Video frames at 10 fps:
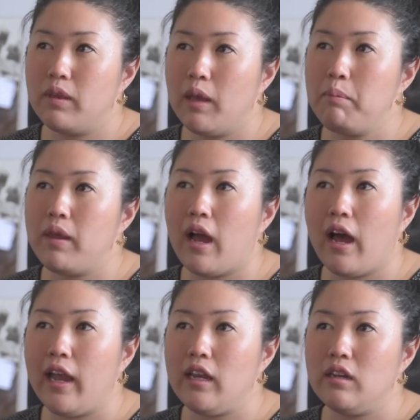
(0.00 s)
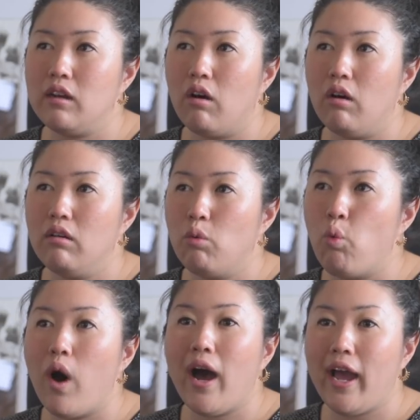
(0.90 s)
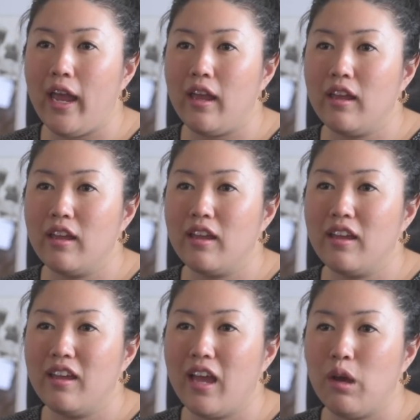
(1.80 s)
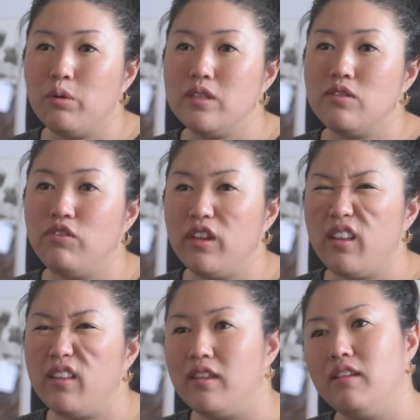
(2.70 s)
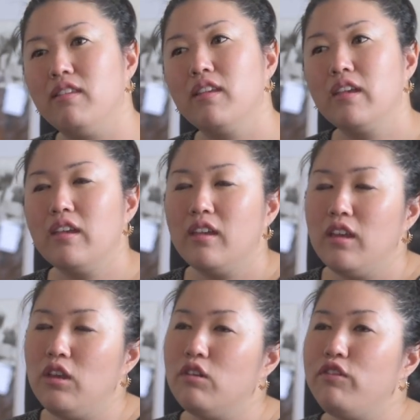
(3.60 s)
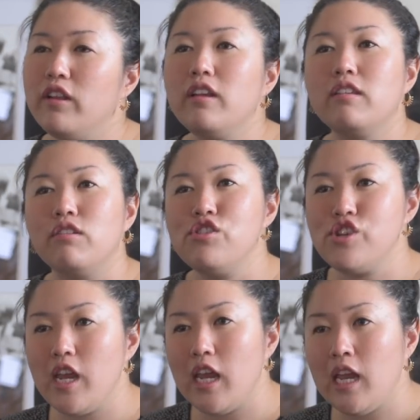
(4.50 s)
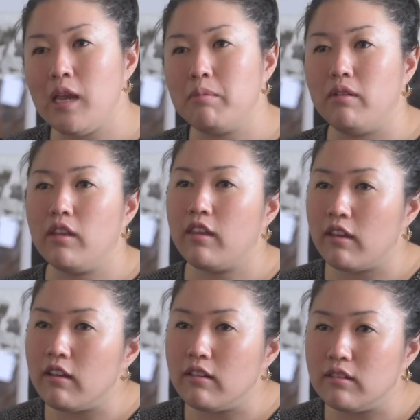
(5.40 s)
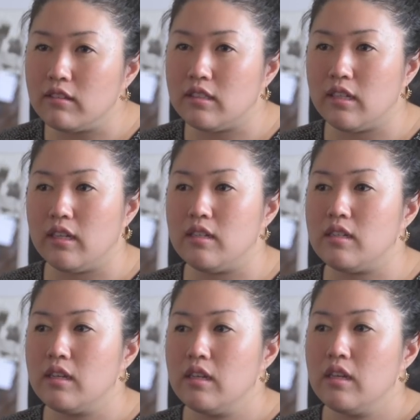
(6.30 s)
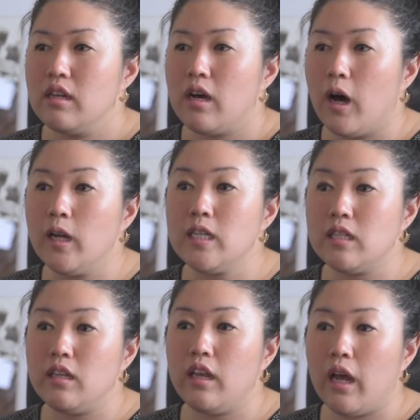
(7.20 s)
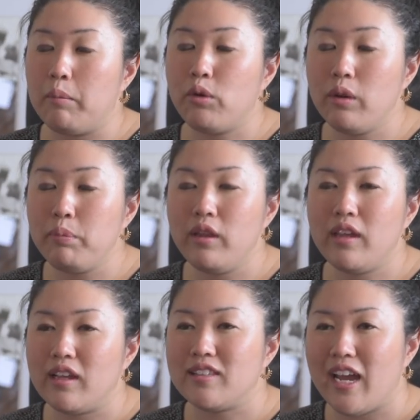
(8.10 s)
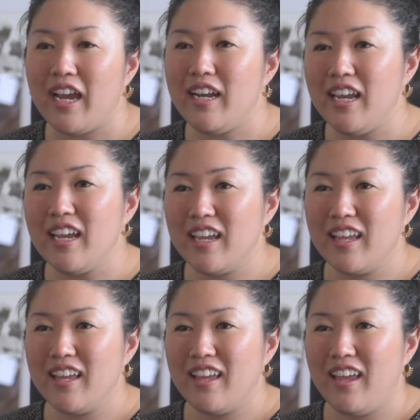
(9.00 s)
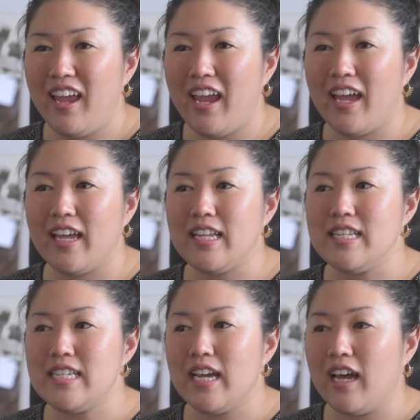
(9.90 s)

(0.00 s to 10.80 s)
get behind why I was feeling these, feelings of shame and guilt and honestly crippling anxiety. And